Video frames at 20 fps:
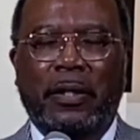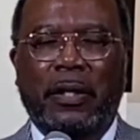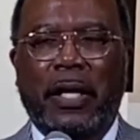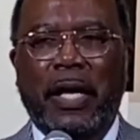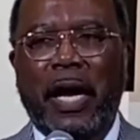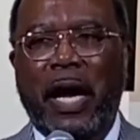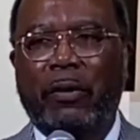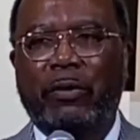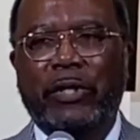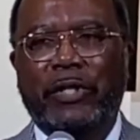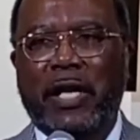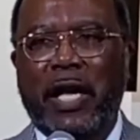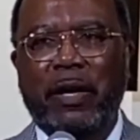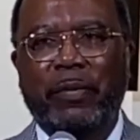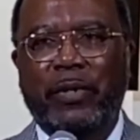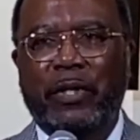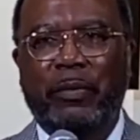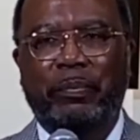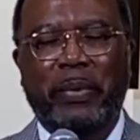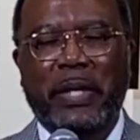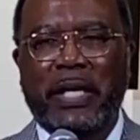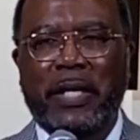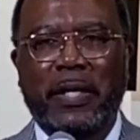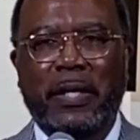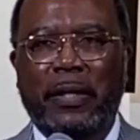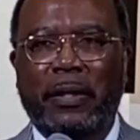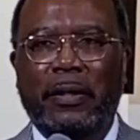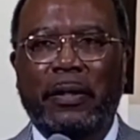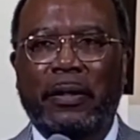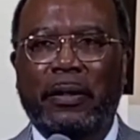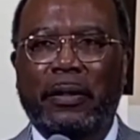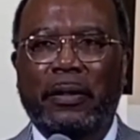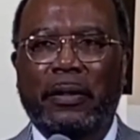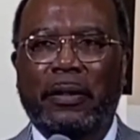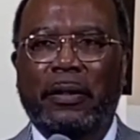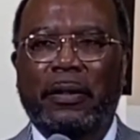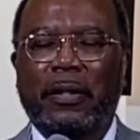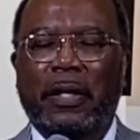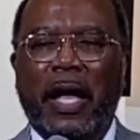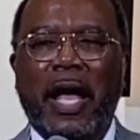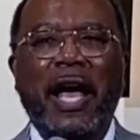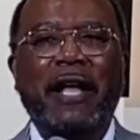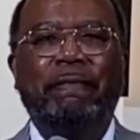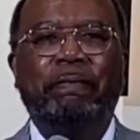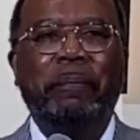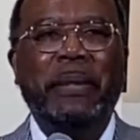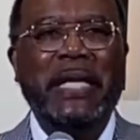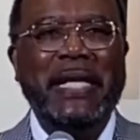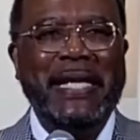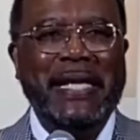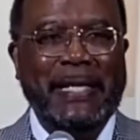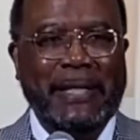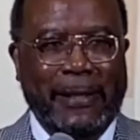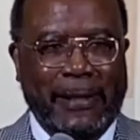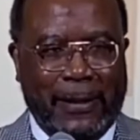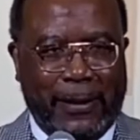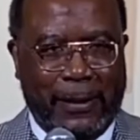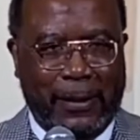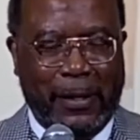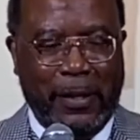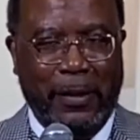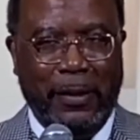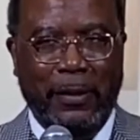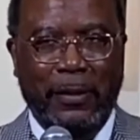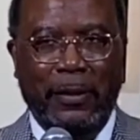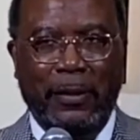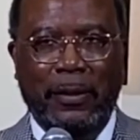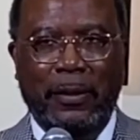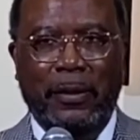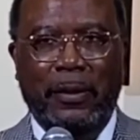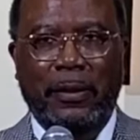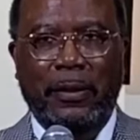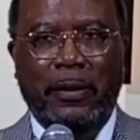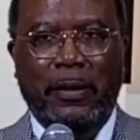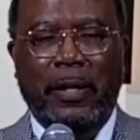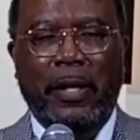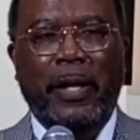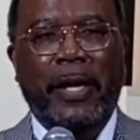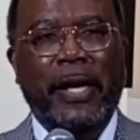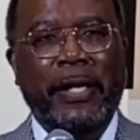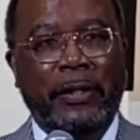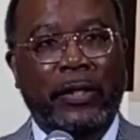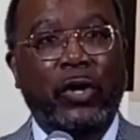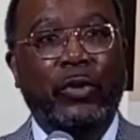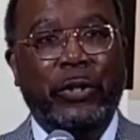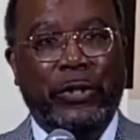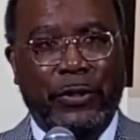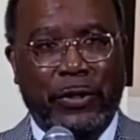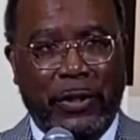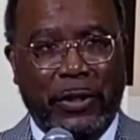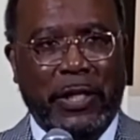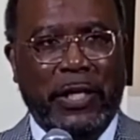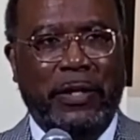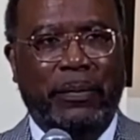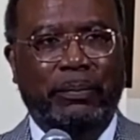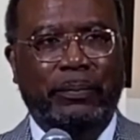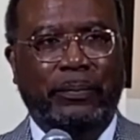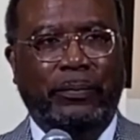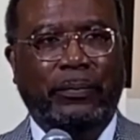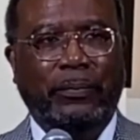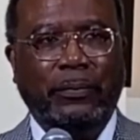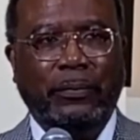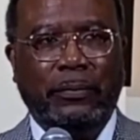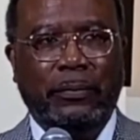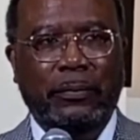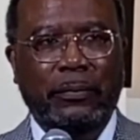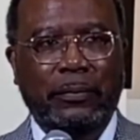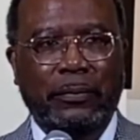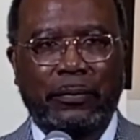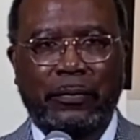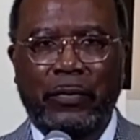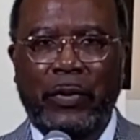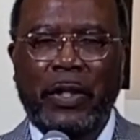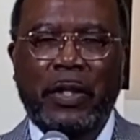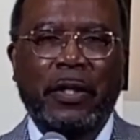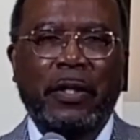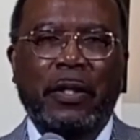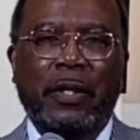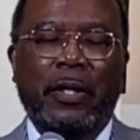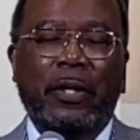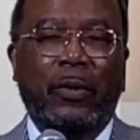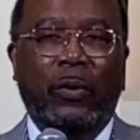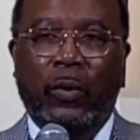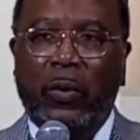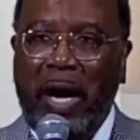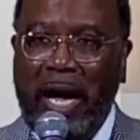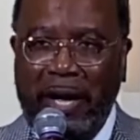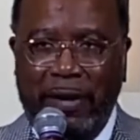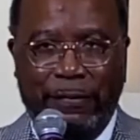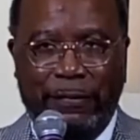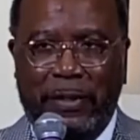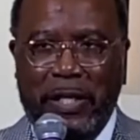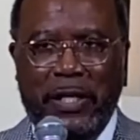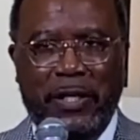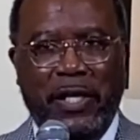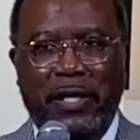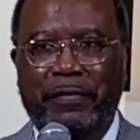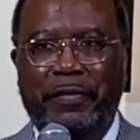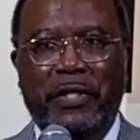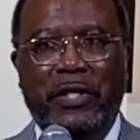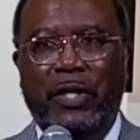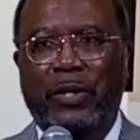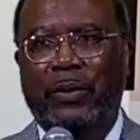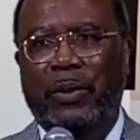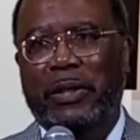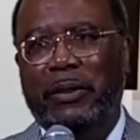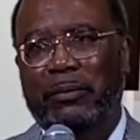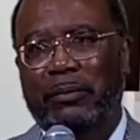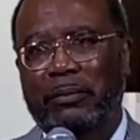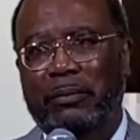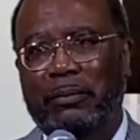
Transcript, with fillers: And I was able to be at peace and go to sleep. My wife didn't even know it.